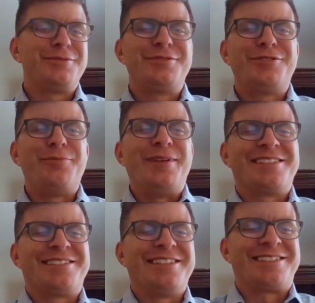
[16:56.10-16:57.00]

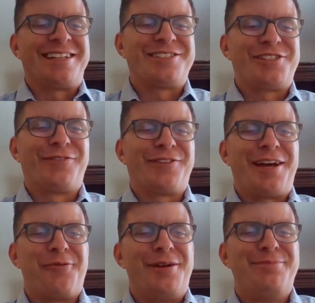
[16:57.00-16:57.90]
dubious distinction for
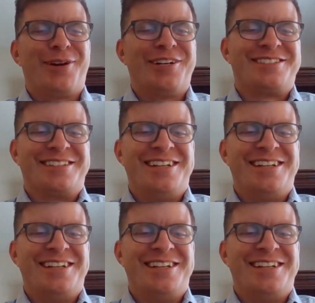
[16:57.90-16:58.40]
that one person.